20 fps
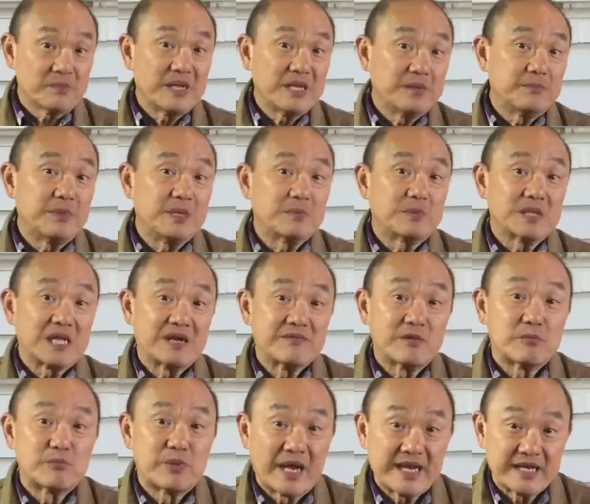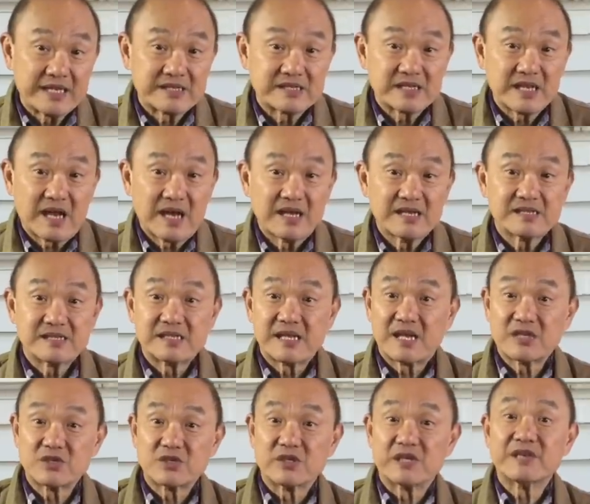many people have a Brannock size and
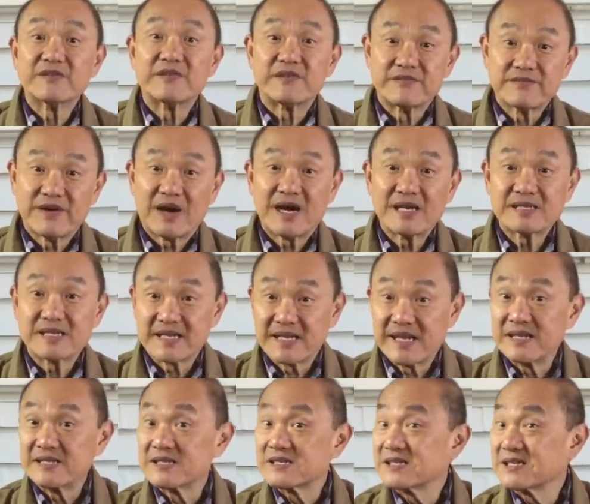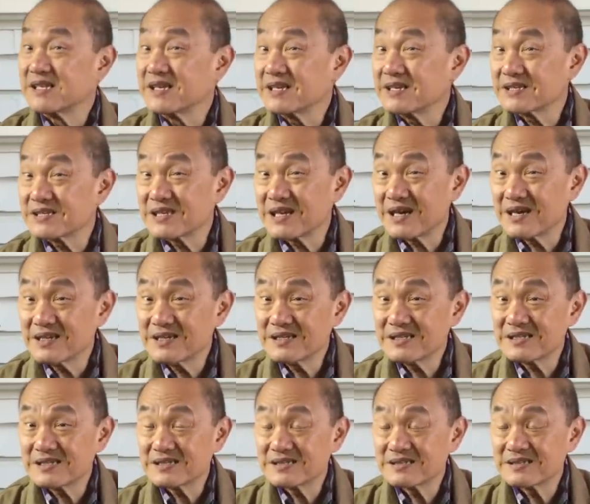I should give advice against sneaker
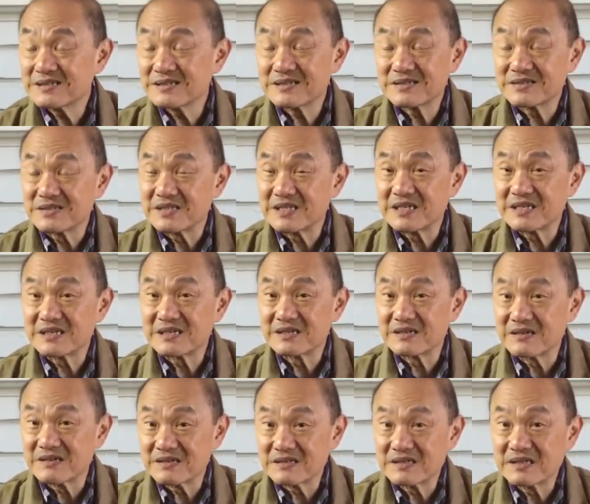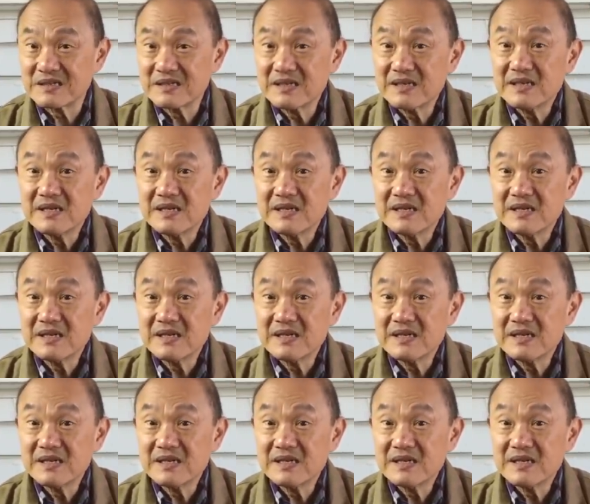size, oh dear God,